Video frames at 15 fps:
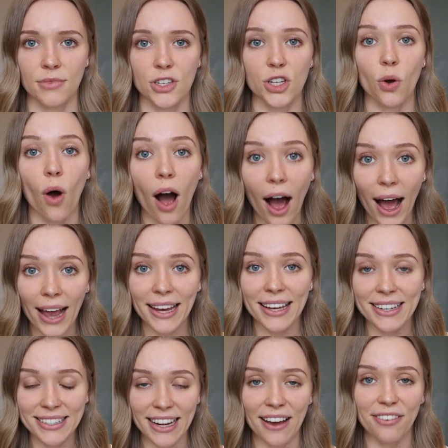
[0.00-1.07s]
So I
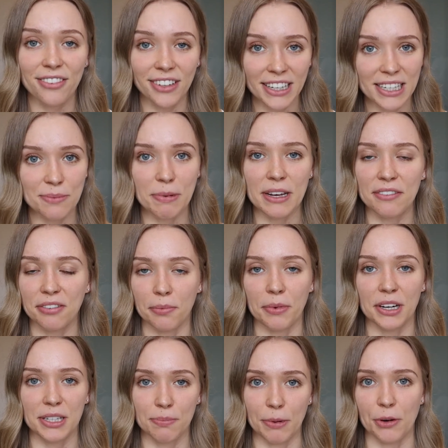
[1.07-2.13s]
can definitely speak from
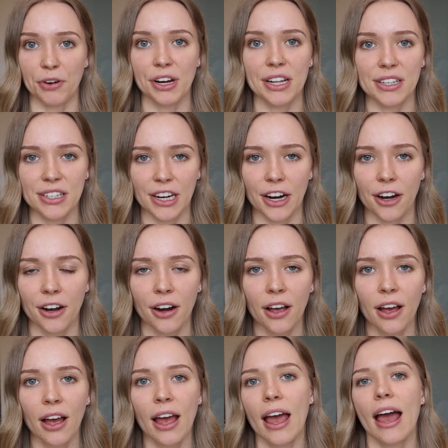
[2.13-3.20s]
experience here,
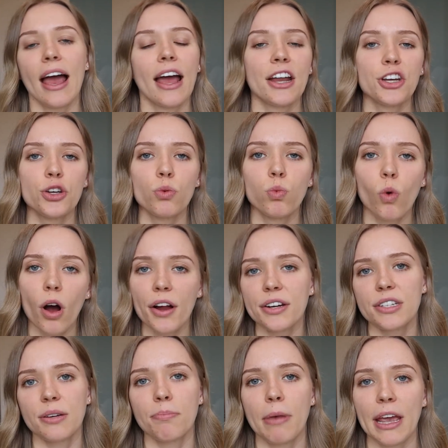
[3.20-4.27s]
and you
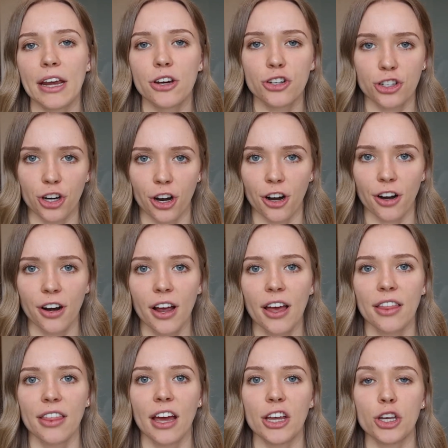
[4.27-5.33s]
want to make sure
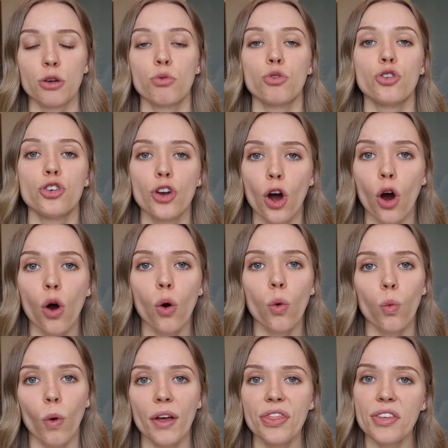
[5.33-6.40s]
that you know
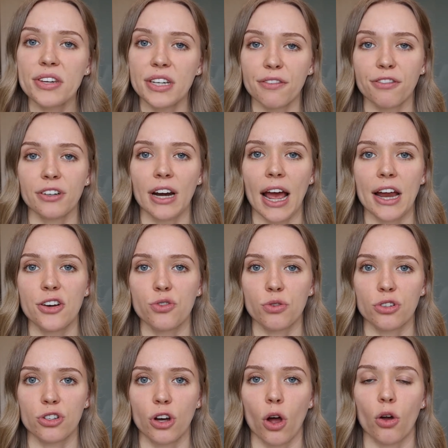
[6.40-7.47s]
what the different
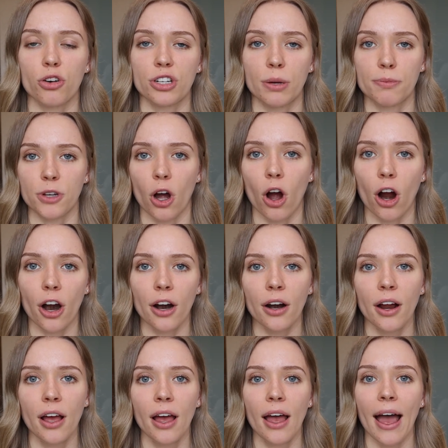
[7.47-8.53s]
entrance scholarships
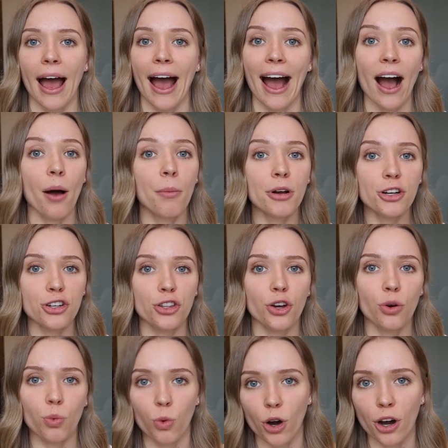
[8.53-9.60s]
are, how much
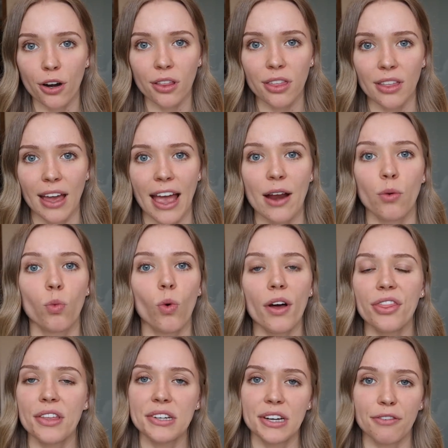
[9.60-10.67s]
they're worth, and
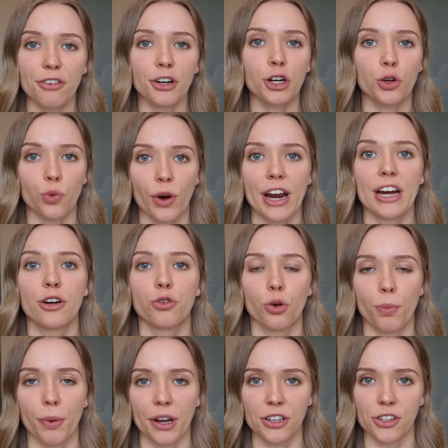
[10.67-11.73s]
what the different grade
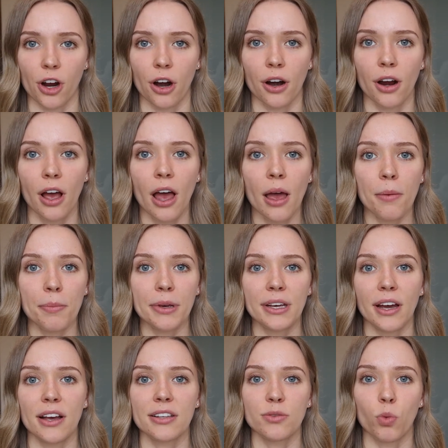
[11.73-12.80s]
groupings are.
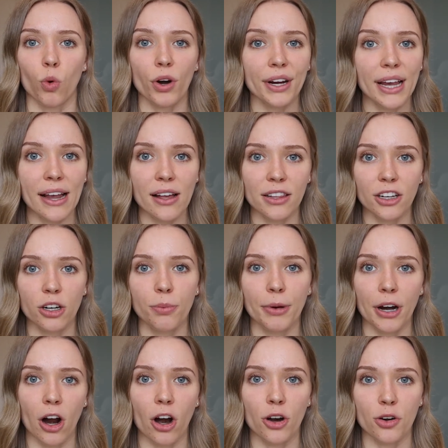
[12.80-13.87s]
Because working a little
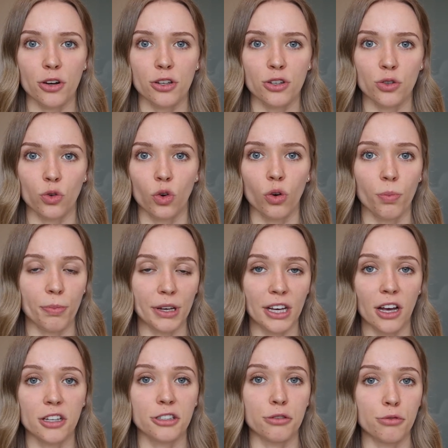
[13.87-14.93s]
bit harder in school
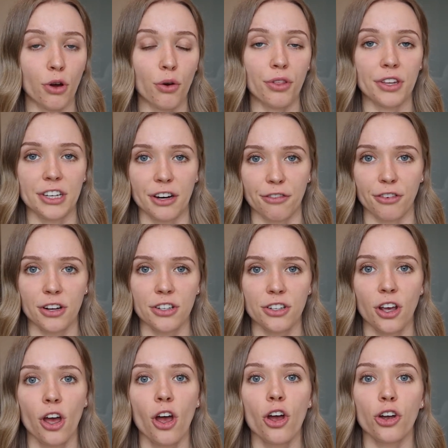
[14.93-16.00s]
because you know the difference
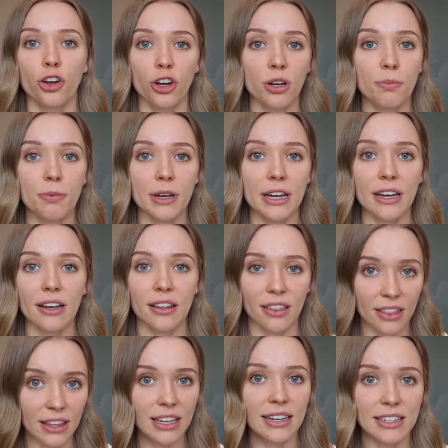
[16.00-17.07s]
could be
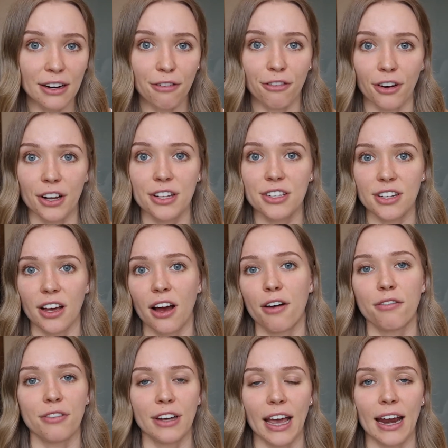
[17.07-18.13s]
the difference
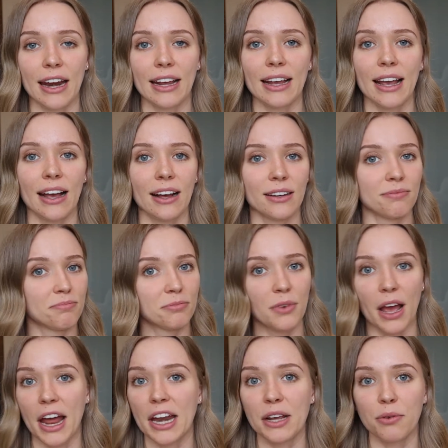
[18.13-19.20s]
of getting
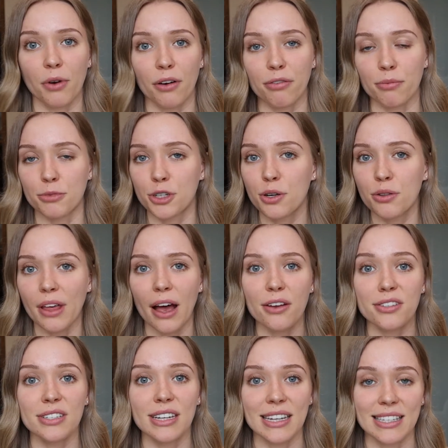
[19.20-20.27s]
anywhere from
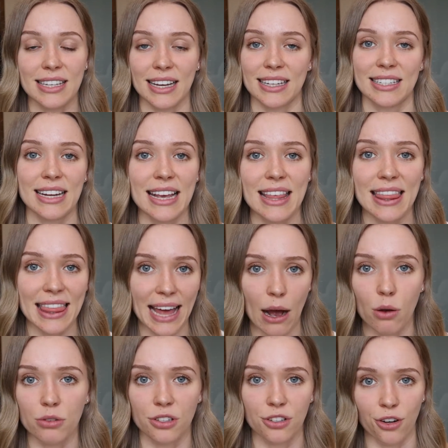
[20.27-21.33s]
$2,000 to
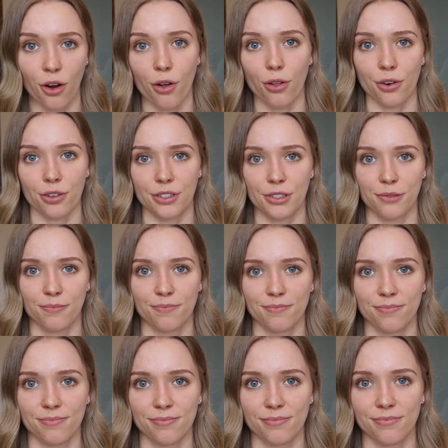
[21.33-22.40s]
$16,000.
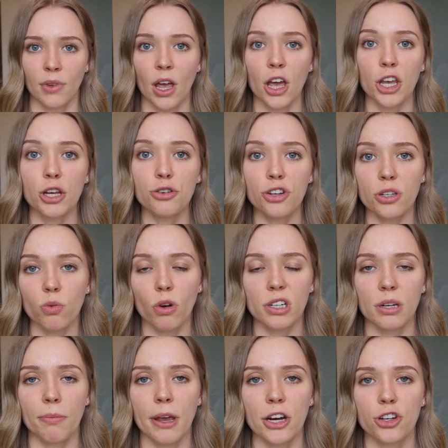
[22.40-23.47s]
You just want
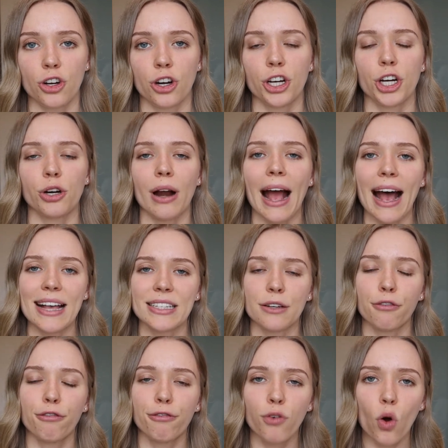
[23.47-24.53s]
to make sure you're as
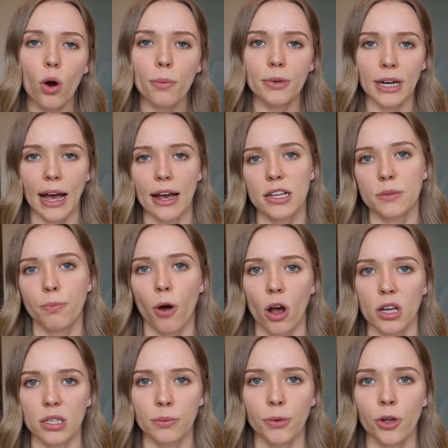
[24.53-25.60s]
informed as
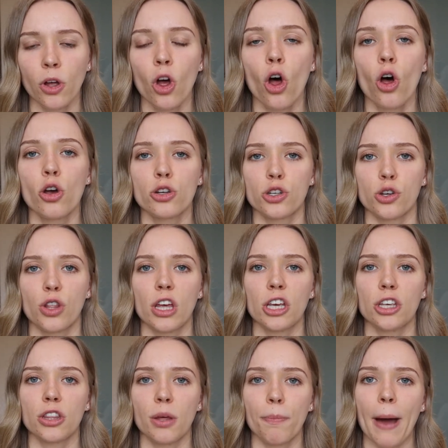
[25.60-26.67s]
possible so
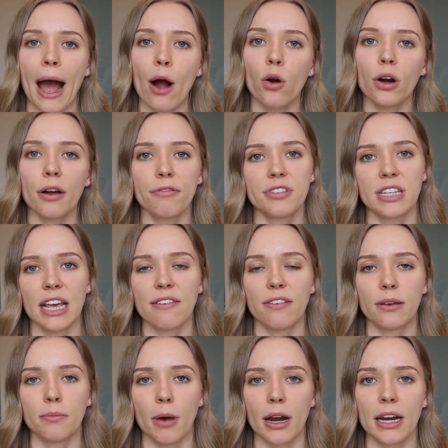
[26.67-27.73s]
that the power of
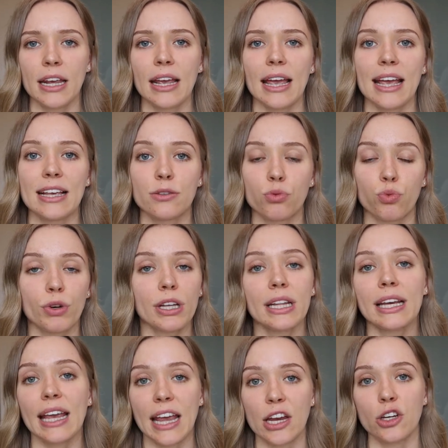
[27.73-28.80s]
saving money is
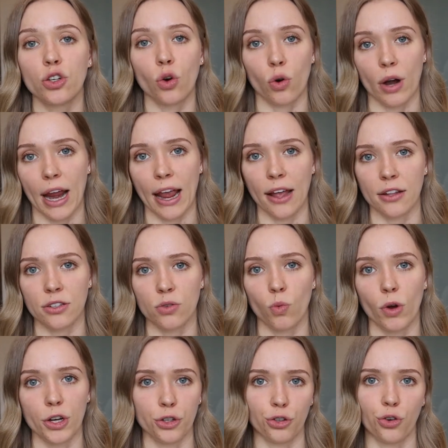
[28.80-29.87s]
really in your hands
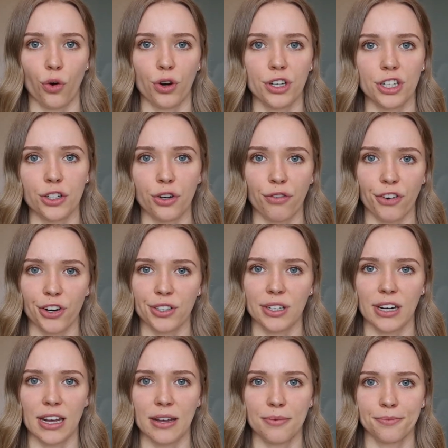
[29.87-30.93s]
when you're going to
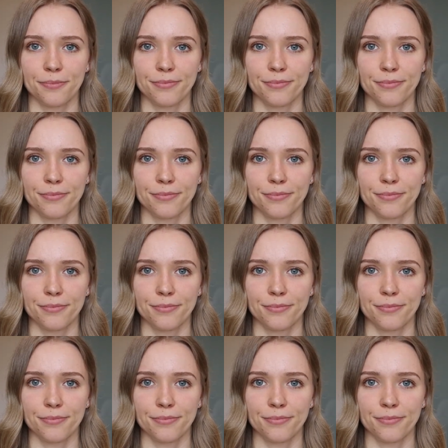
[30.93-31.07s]
university.